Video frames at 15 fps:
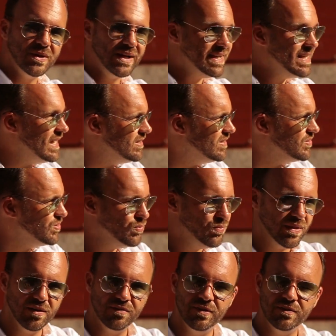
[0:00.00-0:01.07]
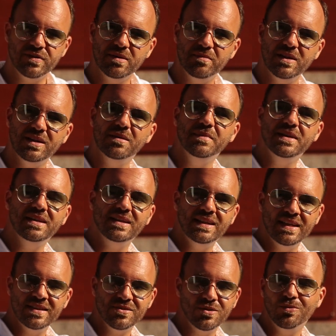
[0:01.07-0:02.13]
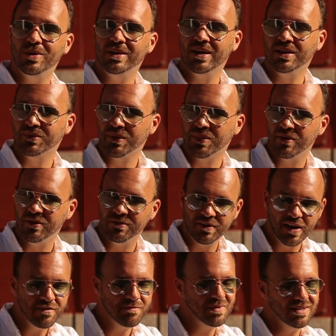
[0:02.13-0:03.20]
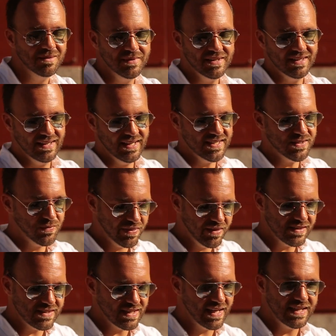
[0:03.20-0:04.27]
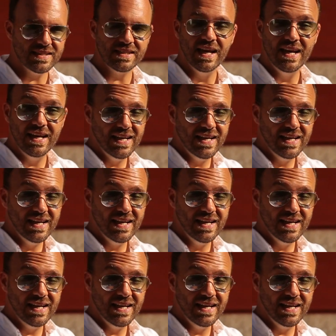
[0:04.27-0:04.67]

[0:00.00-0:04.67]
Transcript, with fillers: what I cannot do with the 50 millimeter lens or 135 millimeter lens, with this lens,